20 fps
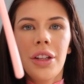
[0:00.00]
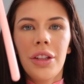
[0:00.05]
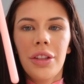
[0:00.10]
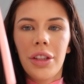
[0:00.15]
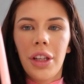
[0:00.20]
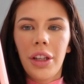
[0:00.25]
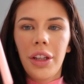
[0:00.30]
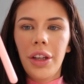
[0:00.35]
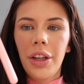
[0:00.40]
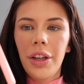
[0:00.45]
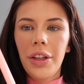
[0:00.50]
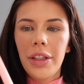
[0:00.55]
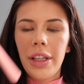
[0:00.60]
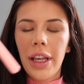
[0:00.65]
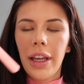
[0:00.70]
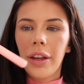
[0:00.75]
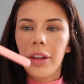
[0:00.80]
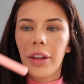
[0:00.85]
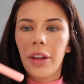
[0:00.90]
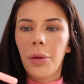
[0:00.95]
So
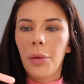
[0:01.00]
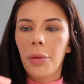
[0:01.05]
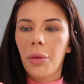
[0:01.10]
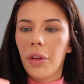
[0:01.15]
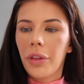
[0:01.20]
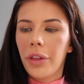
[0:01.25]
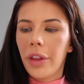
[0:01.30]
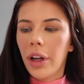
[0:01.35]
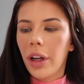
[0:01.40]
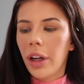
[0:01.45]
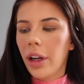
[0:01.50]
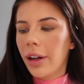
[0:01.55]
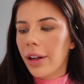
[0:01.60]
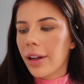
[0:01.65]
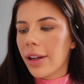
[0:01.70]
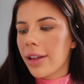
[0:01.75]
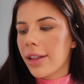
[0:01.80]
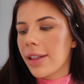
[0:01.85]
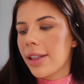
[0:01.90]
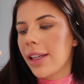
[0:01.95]
using the
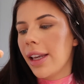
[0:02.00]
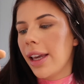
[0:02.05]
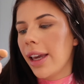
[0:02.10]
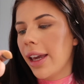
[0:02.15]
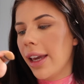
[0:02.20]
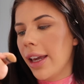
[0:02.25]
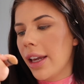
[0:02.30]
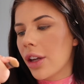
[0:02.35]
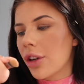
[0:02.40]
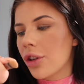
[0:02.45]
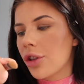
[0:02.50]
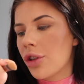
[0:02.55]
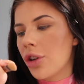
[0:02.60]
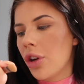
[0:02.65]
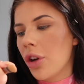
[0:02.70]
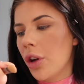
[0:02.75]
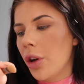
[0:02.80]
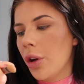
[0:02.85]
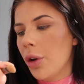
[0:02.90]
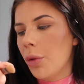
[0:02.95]
Luxie
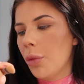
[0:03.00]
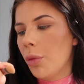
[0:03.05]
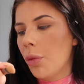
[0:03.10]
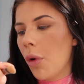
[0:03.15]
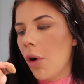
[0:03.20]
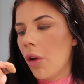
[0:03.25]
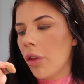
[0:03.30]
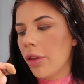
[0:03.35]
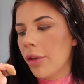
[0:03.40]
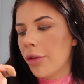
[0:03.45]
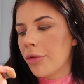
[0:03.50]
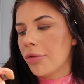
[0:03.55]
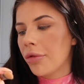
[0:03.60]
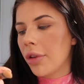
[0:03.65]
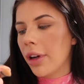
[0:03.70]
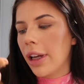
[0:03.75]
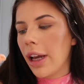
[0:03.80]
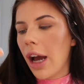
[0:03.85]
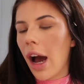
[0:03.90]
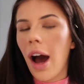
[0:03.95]

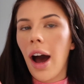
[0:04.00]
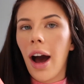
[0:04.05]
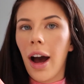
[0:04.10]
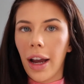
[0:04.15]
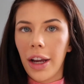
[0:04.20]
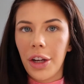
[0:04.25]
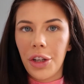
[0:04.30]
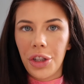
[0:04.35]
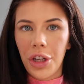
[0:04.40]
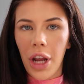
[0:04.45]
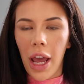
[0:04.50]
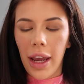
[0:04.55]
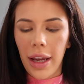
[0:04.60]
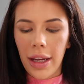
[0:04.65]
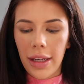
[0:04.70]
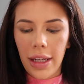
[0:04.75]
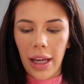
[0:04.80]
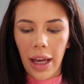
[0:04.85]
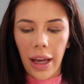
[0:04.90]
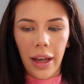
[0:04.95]
213 eye
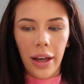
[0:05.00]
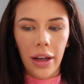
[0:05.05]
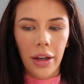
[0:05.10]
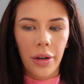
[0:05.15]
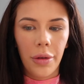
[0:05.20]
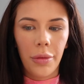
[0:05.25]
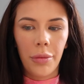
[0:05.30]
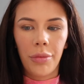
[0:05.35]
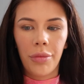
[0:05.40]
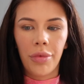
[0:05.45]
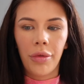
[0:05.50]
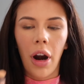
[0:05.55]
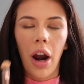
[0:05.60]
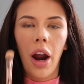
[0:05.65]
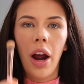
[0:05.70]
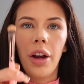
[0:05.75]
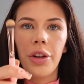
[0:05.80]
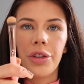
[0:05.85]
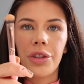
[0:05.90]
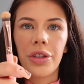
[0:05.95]
shading
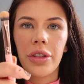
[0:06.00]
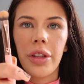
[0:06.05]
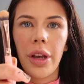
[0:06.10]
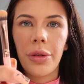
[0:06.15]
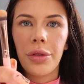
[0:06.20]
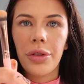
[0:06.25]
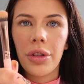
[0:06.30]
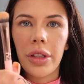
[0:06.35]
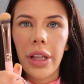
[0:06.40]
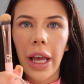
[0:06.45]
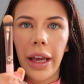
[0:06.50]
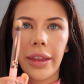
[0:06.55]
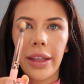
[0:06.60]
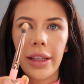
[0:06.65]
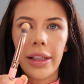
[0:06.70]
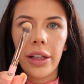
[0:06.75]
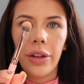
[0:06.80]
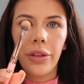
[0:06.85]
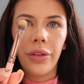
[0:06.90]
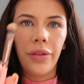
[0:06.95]
brush, so it's just like
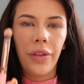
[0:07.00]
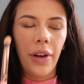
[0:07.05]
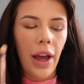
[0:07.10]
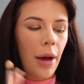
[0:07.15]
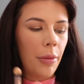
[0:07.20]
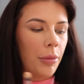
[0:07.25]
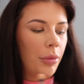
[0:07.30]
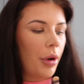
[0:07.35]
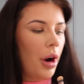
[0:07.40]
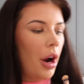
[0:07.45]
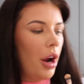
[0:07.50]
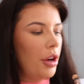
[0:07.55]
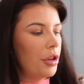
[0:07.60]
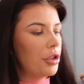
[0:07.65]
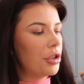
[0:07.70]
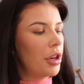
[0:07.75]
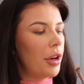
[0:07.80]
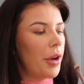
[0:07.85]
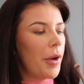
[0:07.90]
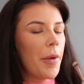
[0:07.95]
this little flat
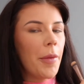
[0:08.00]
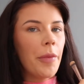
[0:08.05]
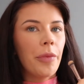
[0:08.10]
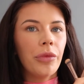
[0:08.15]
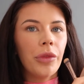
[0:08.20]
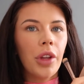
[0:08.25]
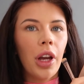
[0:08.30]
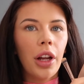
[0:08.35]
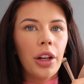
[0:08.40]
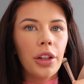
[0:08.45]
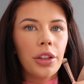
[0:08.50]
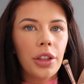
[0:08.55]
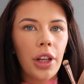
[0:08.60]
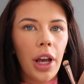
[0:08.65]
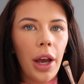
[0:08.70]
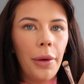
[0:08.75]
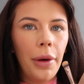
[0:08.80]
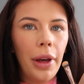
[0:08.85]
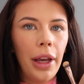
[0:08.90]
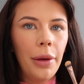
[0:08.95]
brush, just
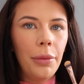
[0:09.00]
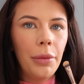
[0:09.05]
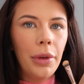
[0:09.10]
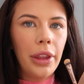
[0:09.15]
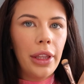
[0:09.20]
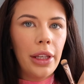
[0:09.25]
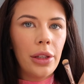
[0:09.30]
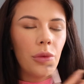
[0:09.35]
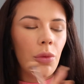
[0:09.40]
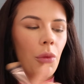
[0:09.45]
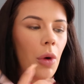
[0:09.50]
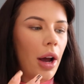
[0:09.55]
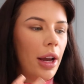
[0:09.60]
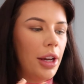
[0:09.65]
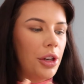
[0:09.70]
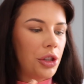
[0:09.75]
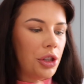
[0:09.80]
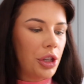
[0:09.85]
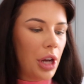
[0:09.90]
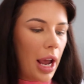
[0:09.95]
go in with this
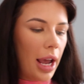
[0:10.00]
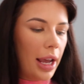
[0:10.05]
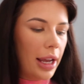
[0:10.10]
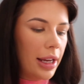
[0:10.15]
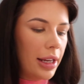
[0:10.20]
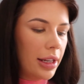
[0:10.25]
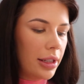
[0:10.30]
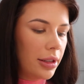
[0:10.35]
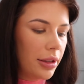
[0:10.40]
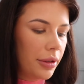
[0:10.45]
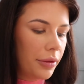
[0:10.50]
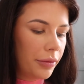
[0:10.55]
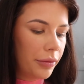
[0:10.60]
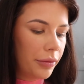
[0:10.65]
white shade